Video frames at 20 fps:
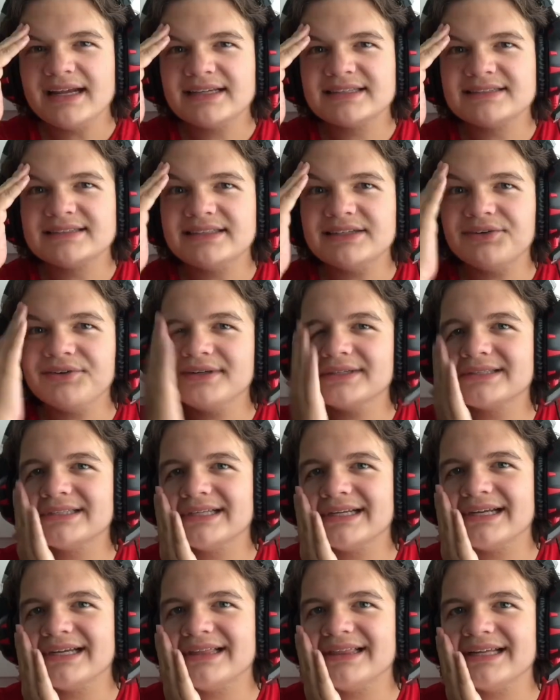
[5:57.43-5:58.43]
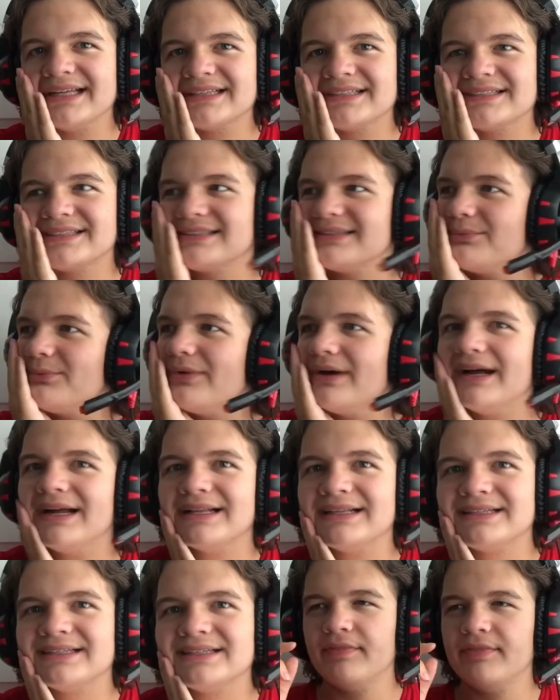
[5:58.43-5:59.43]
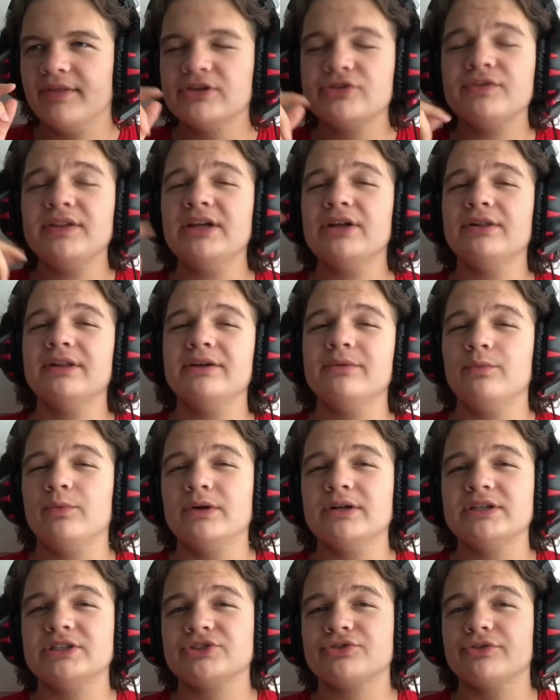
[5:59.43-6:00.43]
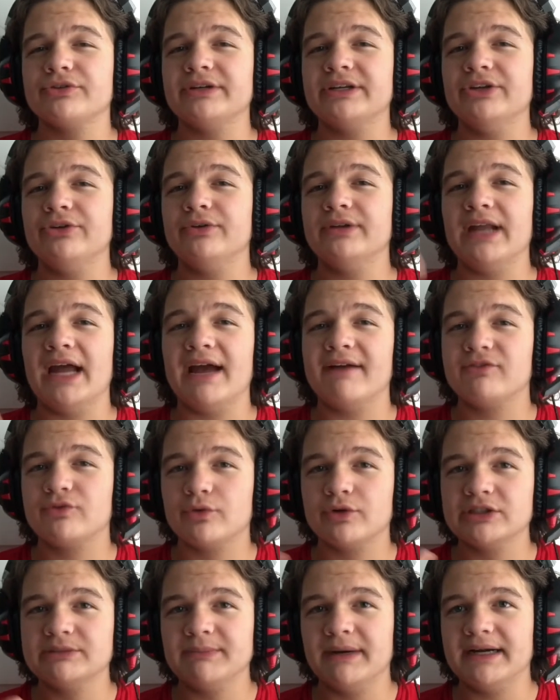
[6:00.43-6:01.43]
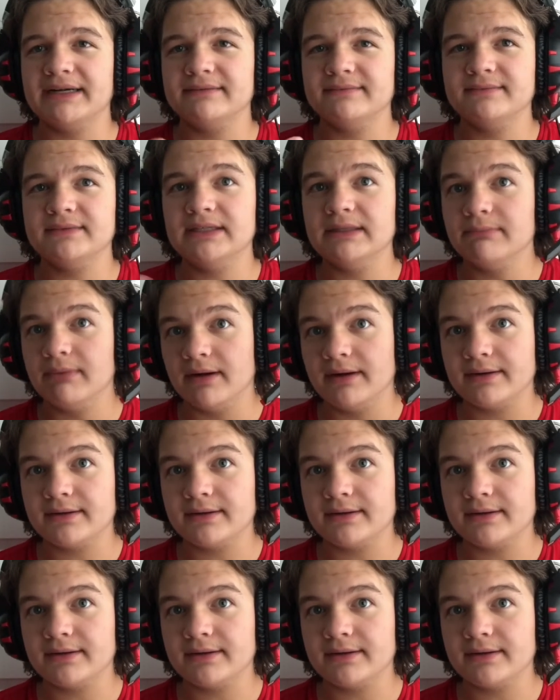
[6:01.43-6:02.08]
seriously, that's what? There's really only one scrutiny you could have towards my debunk,